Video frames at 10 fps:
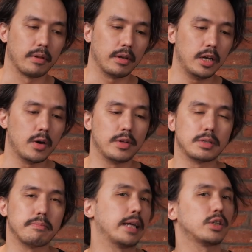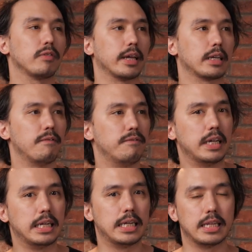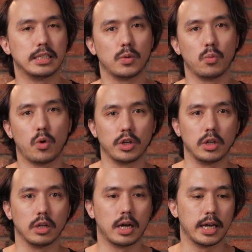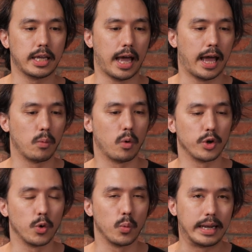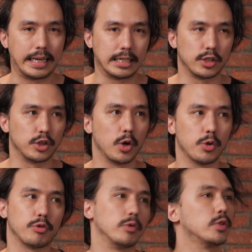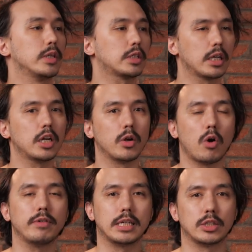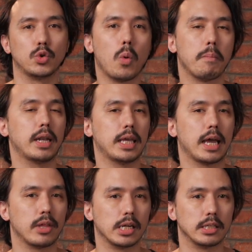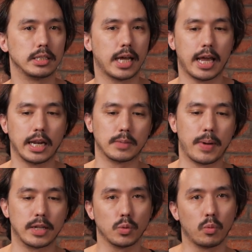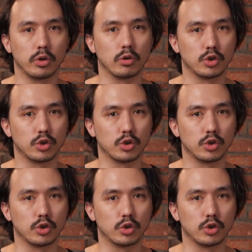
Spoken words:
there's a matter of like convenience and what you like and what you're willing to go through. So it's, obviously it's your money at the end of the day, and it depends on what your